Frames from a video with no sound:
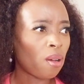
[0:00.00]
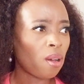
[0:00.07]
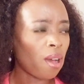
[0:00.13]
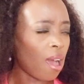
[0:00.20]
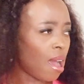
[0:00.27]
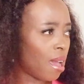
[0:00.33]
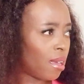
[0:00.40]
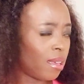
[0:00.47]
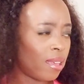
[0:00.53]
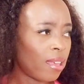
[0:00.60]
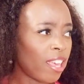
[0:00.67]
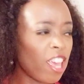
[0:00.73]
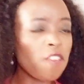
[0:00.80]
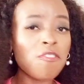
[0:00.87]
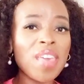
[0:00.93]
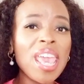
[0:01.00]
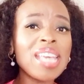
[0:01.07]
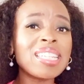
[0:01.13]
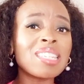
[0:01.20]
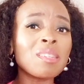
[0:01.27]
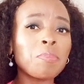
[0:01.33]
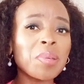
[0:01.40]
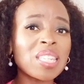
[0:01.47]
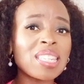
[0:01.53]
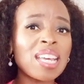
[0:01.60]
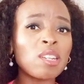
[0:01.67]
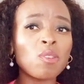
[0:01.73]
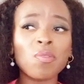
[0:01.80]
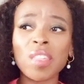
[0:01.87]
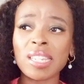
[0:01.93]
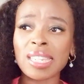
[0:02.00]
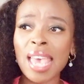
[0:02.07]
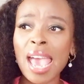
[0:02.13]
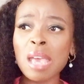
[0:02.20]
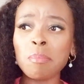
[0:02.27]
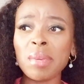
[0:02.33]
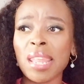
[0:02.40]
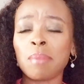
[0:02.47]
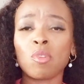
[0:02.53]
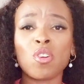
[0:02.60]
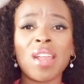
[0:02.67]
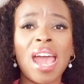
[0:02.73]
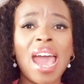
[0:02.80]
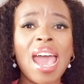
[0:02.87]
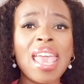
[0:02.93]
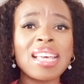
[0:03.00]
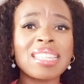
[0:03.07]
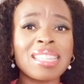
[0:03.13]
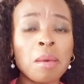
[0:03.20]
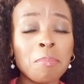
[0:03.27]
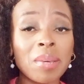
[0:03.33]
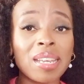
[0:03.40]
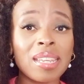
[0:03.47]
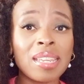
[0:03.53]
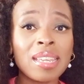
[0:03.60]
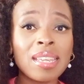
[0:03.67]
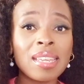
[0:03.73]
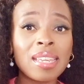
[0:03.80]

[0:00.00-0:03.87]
ngayo, if 80% of the time I'm going to hire somebody